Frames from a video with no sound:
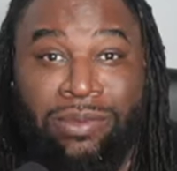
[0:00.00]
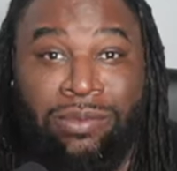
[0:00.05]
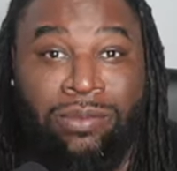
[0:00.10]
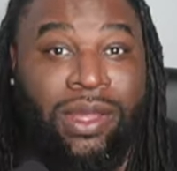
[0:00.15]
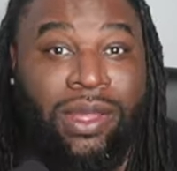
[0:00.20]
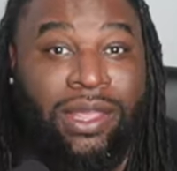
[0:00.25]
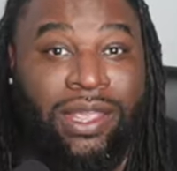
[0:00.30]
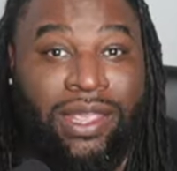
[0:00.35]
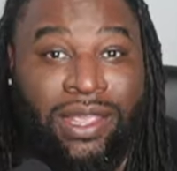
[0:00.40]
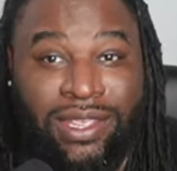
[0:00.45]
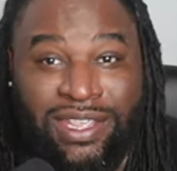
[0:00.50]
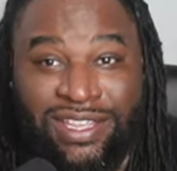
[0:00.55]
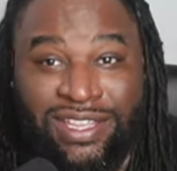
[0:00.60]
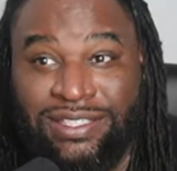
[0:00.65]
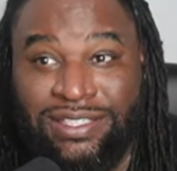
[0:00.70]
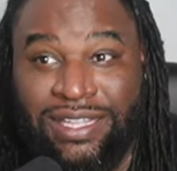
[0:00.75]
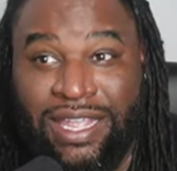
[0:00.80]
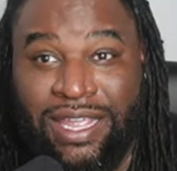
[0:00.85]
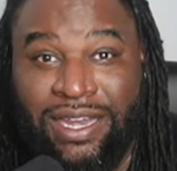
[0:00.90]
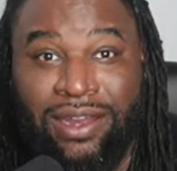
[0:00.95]
Munguia is
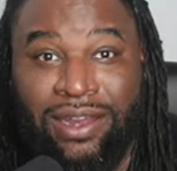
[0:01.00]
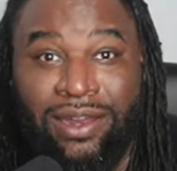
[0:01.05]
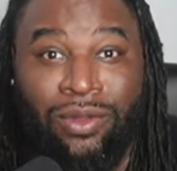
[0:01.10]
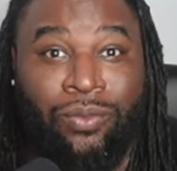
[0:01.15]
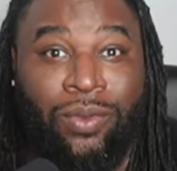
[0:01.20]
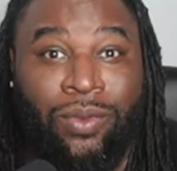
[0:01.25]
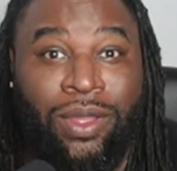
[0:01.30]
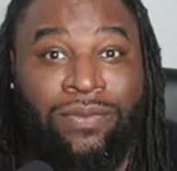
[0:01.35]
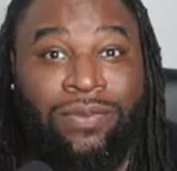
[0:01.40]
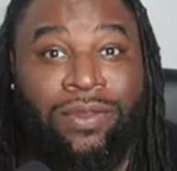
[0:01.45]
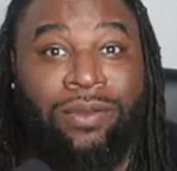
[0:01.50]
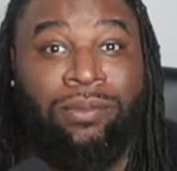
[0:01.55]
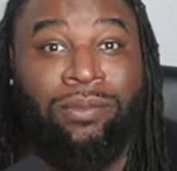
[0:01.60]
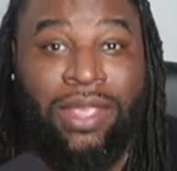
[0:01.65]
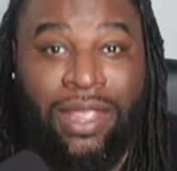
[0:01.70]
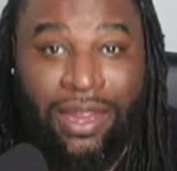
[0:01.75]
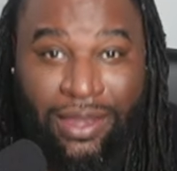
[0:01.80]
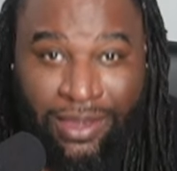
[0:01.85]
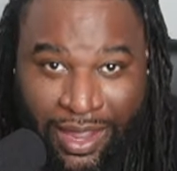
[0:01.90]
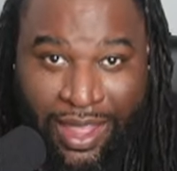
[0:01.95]
standing in the way of him
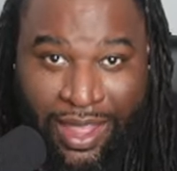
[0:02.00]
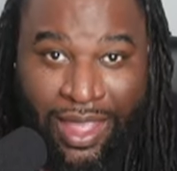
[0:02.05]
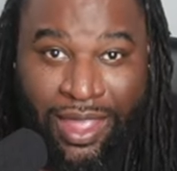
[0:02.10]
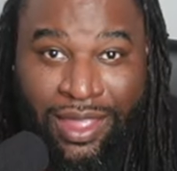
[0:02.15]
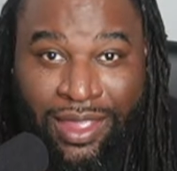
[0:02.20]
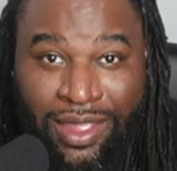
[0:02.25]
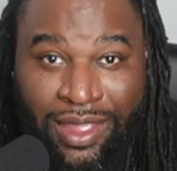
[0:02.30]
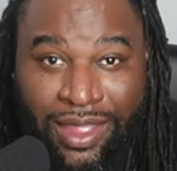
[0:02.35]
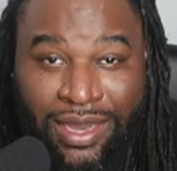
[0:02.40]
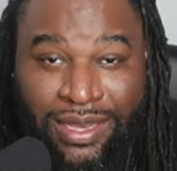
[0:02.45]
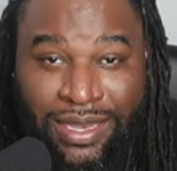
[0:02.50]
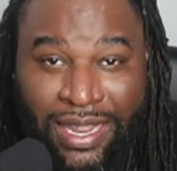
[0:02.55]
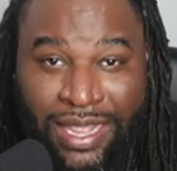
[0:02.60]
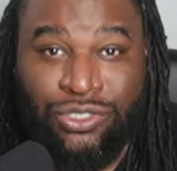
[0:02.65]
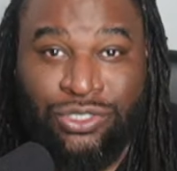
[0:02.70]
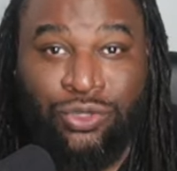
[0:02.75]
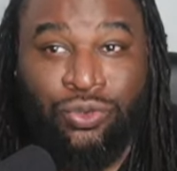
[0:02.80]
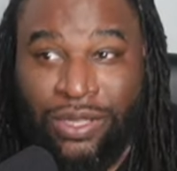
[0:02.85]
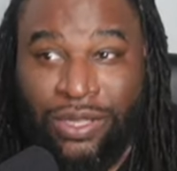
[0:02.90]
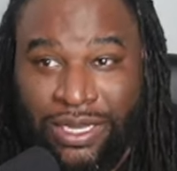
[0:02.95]
getting that.
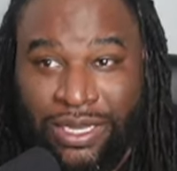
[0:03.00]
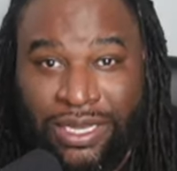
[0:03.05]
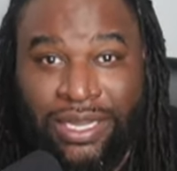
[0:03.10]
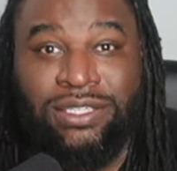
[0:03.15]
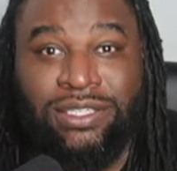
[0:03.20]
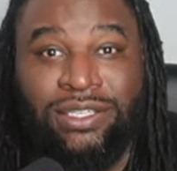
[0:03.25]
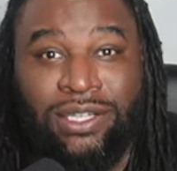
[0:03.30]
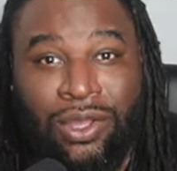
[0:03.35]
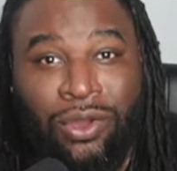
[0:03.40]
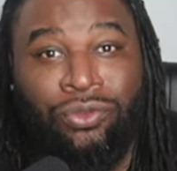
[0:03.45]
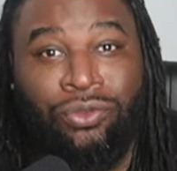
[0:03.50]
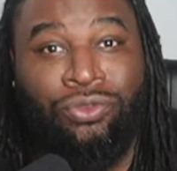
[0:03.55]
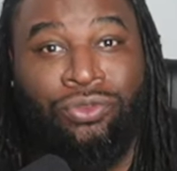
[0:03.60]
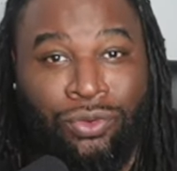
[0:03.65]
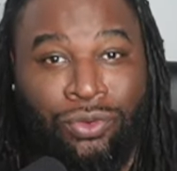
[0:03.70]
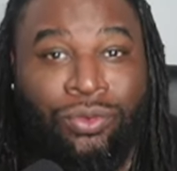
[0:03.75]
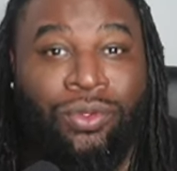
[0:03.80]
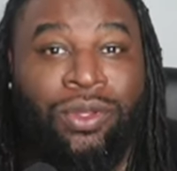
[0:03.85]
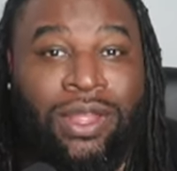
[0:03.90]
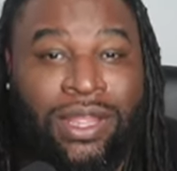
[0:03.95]
That's who he needs to go
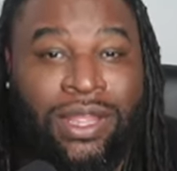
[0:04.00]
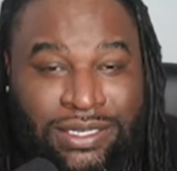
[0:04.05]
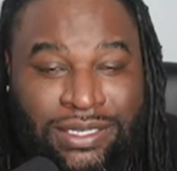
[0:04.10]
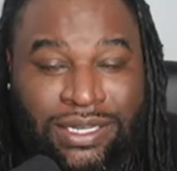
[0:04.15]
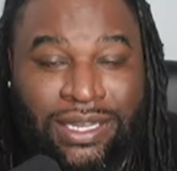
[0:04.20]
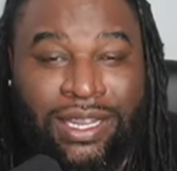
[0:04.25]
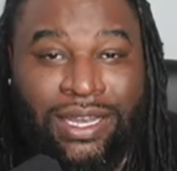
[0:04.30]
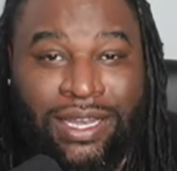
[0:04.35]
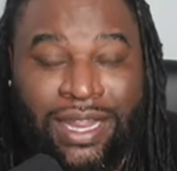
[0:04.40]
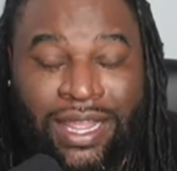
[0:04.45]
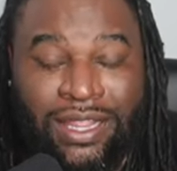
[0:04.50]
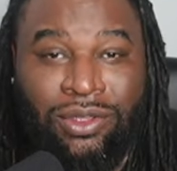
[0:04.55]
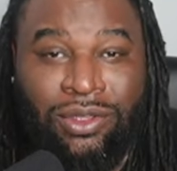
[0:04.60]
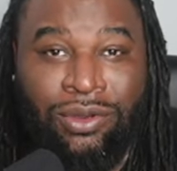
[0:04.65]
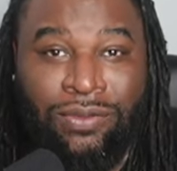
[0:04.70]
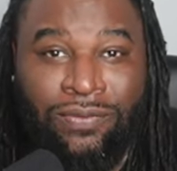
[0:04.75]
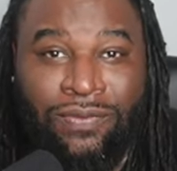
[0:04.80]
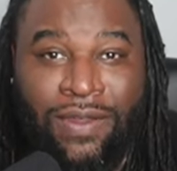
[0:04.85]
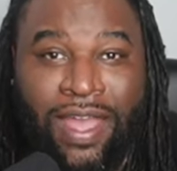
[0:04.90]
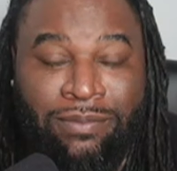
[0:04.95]
through to get that
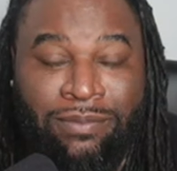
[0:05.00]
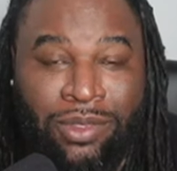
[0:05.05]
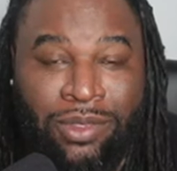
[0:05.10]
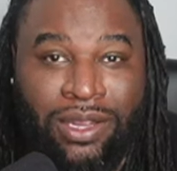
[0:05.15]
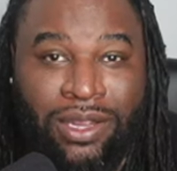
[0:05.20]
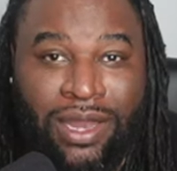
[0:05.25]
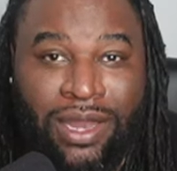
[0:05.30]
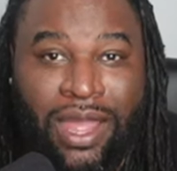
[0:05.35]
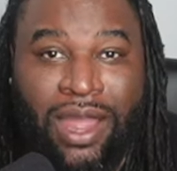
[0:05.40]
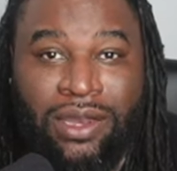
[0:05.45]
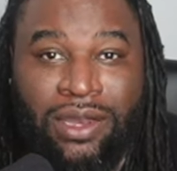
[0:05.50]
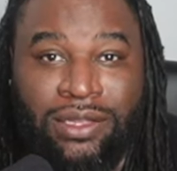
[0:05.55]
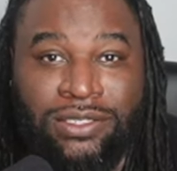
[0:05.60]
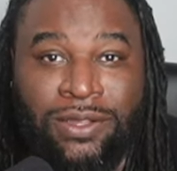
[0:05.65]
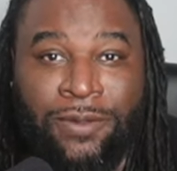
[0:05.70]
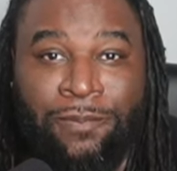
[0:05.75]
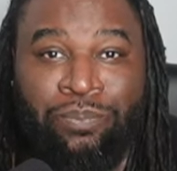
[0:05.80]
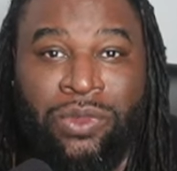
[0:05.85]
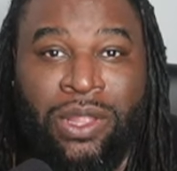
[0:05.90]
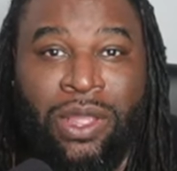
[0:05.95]
$35 million.
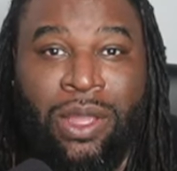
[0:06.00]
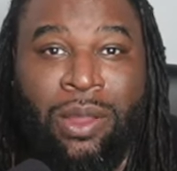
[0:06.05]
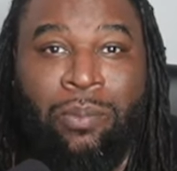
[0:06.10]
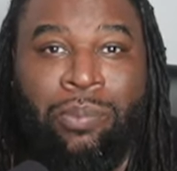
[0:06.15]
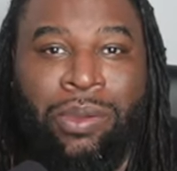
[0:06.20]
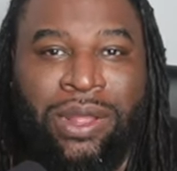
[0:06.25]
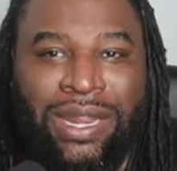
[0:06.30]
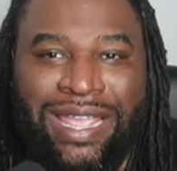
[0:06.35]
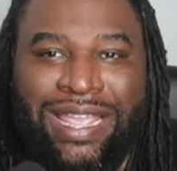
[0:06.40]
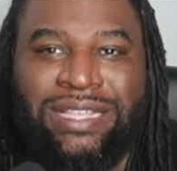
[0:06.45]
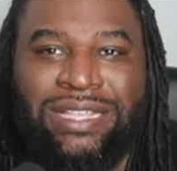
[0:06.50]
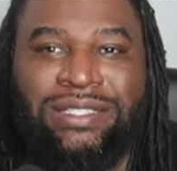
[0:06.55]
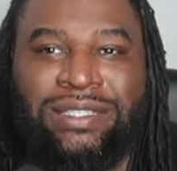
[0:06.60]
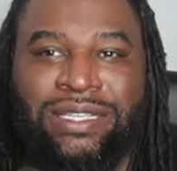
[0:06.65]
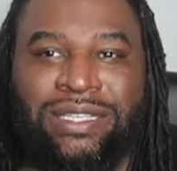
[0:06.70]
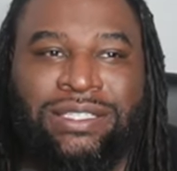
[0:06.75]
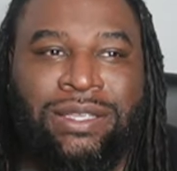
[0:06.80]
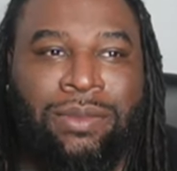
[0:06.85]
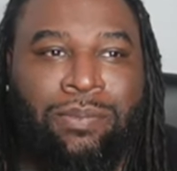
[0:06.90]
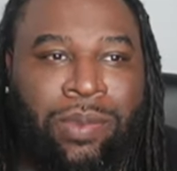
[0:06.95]
But is
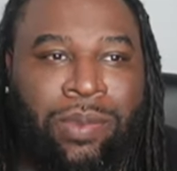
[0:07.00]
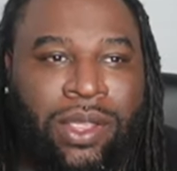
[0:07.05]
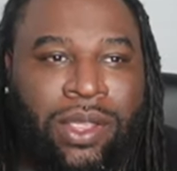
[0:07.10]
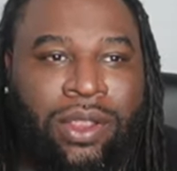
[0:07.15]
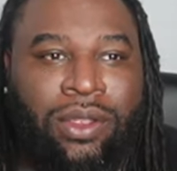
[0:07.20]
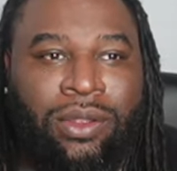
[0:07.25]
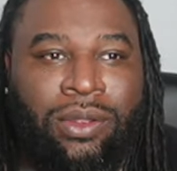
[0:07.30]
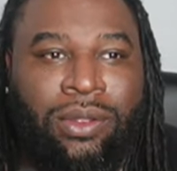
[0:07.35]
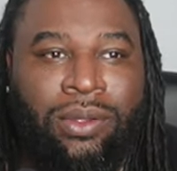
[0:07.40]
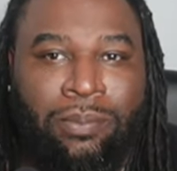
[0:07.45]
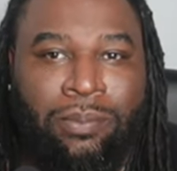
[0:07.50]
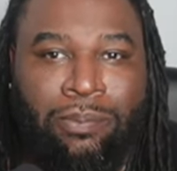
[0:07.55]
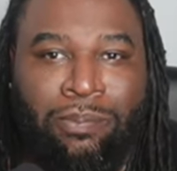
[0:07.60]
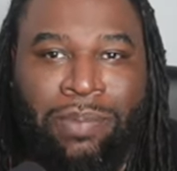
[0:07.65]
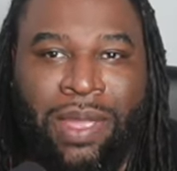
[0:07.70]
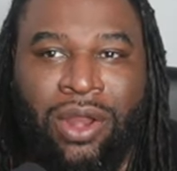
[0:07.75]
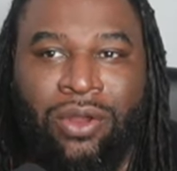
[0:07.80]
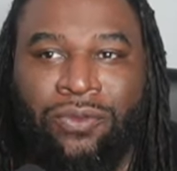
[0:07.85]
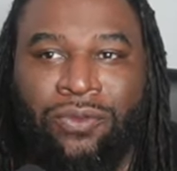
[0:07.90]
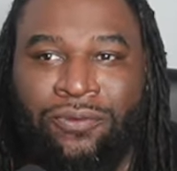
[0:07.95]
this a bigger,
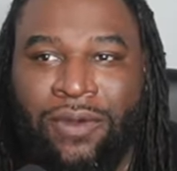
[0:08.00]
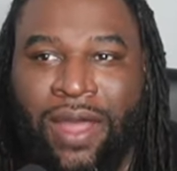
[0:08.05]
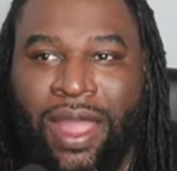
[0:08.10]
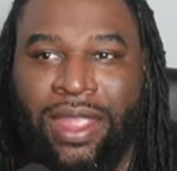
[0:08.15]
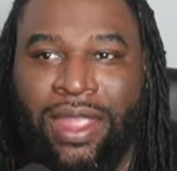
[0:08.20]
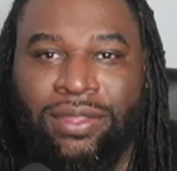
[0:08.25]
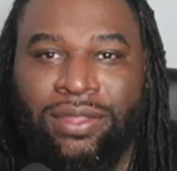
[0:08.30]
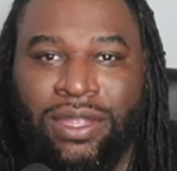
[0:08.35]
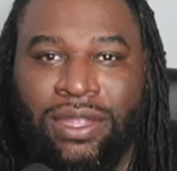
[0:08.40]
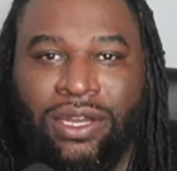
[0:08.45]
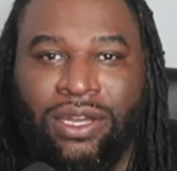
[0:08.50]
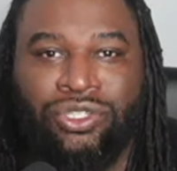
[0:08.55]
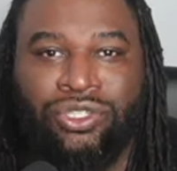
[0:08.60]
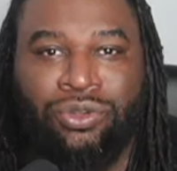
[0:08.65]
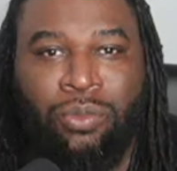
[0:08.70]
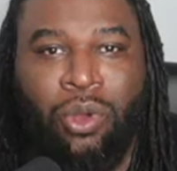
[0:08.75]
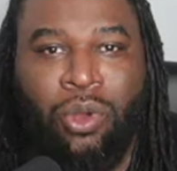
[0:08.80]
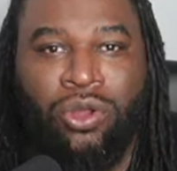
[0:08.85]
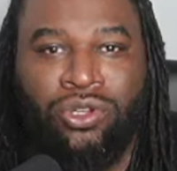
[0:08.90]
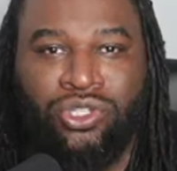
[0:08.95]
better fight than a
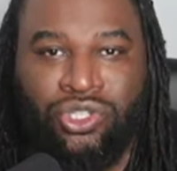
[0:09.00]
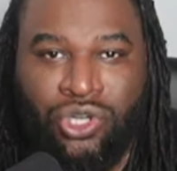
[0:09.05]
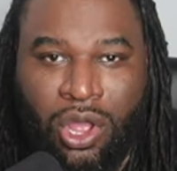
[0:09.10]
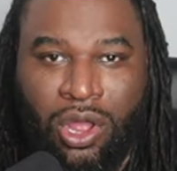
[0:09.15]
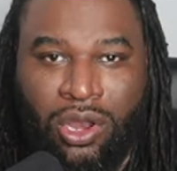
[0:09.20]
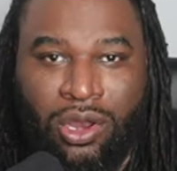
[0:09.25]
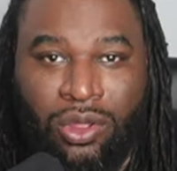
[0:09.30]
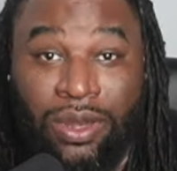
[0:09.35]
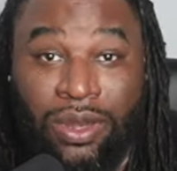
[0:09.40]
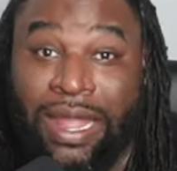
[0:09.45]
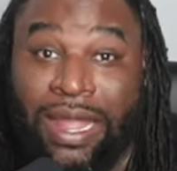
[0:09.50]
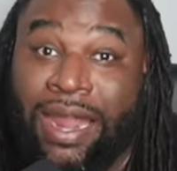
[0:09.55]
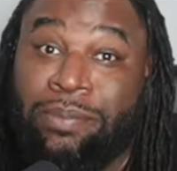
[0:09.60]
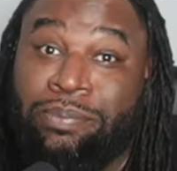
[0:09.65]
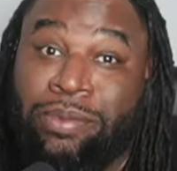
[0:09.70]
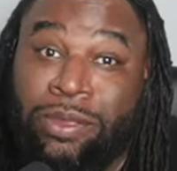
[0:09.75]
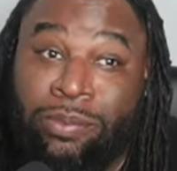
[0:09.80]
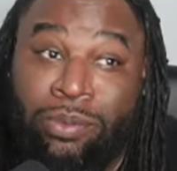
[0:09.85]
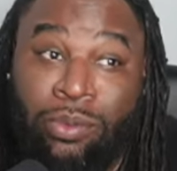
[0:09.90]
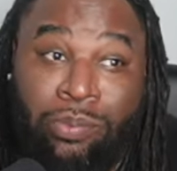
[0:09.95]
Jamal Charlo? A lot of
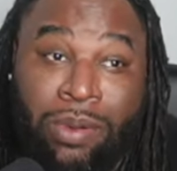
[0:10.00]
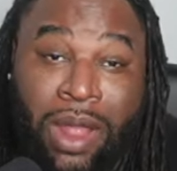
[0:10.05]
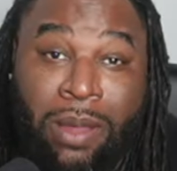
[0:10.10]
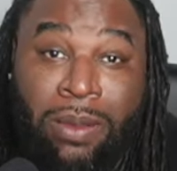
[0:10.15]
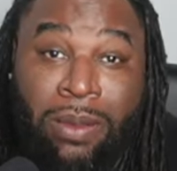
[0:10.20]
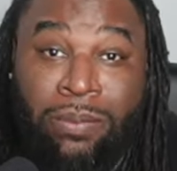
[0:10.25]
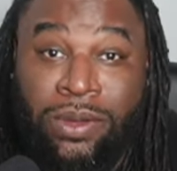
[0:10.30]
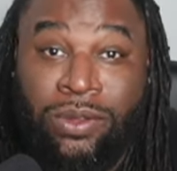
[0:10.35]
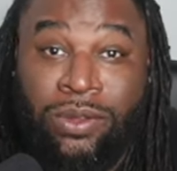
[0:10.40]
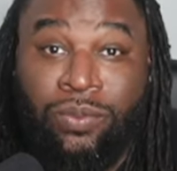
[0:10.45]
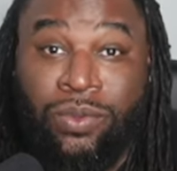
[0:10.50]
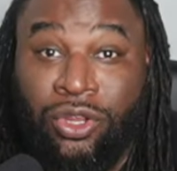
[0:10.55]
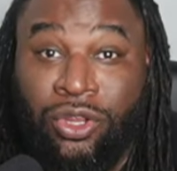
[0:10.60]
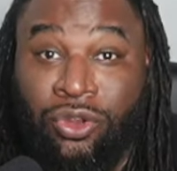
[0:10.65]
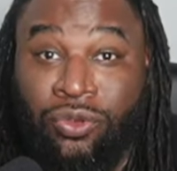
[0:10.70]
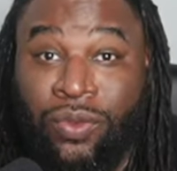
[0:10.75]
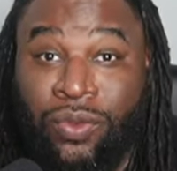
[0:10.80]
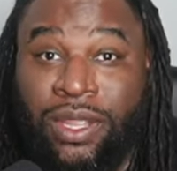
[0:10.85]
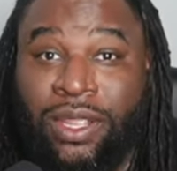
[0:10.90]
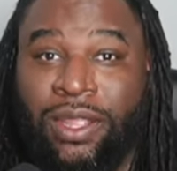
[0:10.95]
people probably would
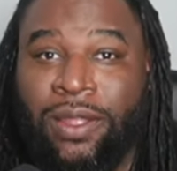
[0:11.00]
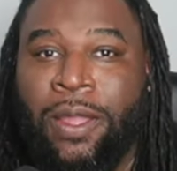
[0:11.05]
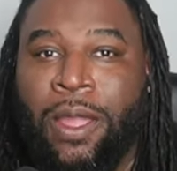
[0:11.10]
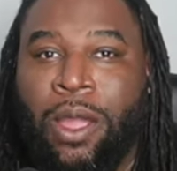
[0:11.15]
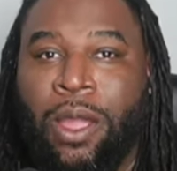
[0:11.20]
agree.